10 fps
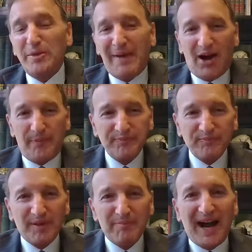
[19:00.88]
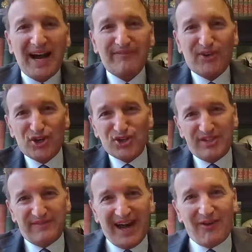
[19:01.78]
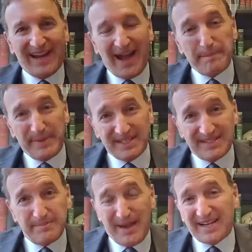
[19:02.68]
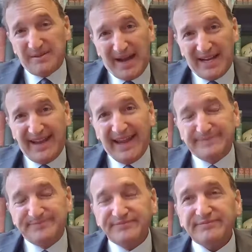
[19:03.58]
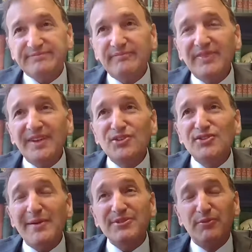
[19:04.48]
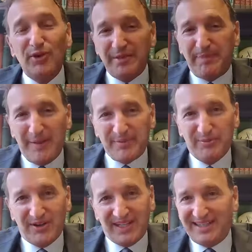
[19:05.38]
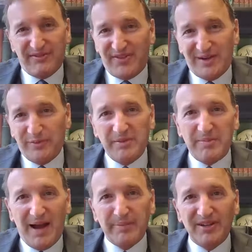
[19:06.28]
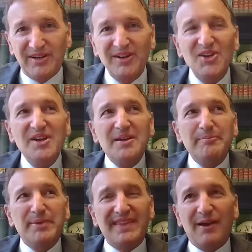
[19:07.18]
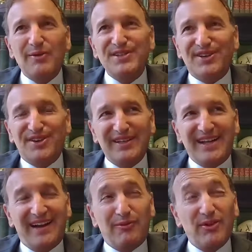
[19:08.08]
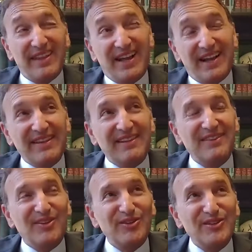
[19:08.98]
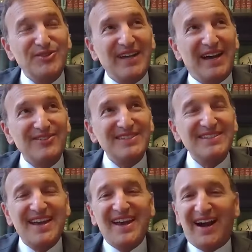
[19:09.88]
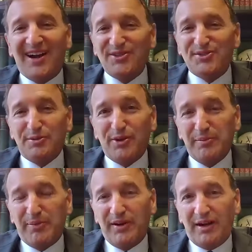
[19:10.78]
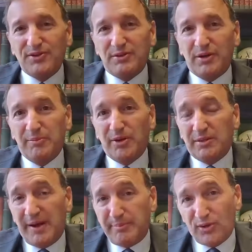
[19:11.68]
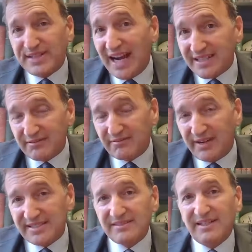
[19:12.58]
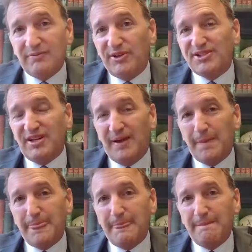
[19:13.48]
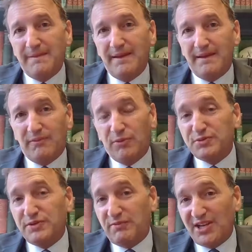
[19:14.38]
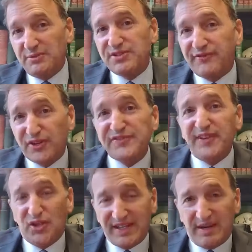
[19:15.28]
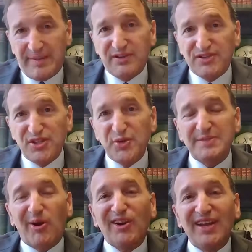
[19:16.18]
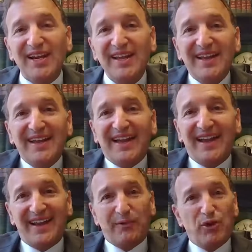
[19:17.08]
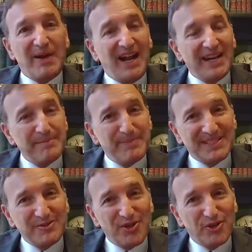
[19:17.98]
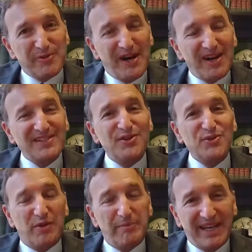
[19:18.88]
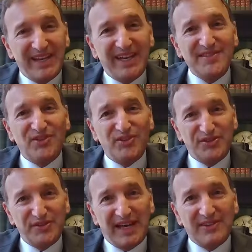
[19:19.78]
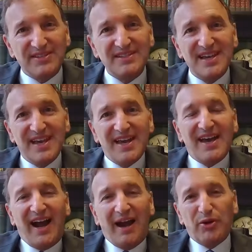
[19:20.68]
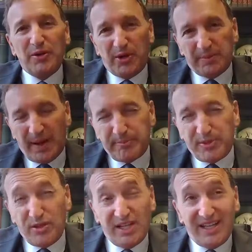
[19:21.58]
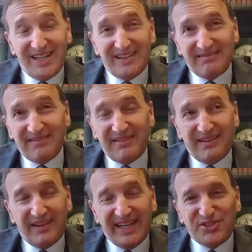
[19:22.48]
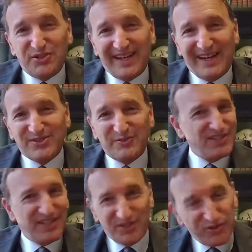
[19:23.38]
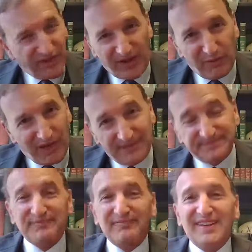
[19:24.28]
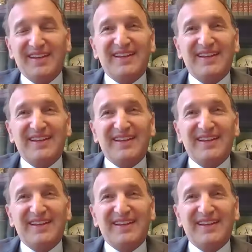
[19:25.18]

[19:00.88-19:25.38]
wrote about my version of how I got busy back in my day. So that was a really popular book. I never thought it would be popular, but that was early on. I wrote that, I think, in the early 2000s. I also wrote a book about Botox and Restylane, which Restylane was the first filler that come out into the U.S. market. And I wrote about how to get busy with those products, and those were a big hit in the early 2000s. I wrote a book about beauty in the late 2000s, which didn't do very well.